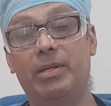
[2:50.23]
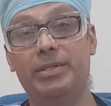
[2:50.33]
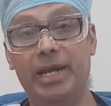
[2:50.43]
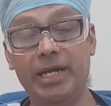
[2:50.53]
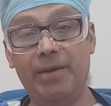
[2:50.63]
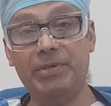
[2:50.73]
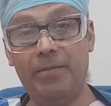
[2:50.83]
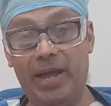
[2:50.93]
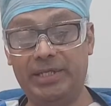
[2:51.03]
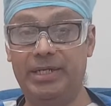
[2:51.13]
Then comes the
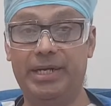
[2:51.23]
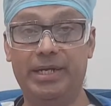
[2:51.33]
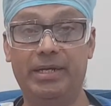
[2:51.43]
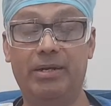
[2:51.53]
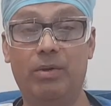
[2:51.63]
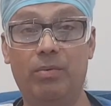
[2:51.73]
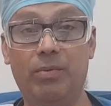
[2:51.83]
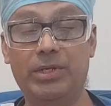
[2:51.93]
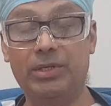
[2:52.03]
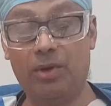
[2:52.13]
maxillary,
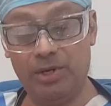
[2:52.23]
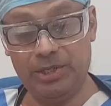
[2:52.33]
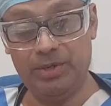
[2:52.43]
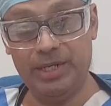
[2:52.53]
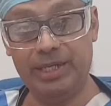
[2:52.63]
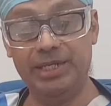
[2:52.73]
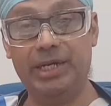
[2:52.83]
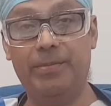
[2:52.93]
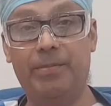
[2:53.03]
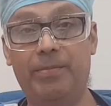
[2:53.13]
which is also a
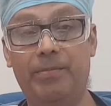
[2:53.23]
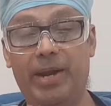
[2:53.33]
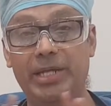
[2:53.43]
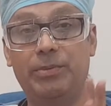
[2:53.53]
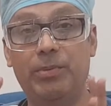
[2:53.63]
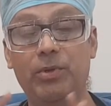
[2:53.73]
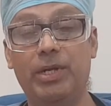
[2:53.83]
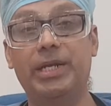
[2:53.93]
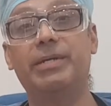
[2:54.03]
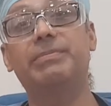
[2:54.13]
sensory branch purely.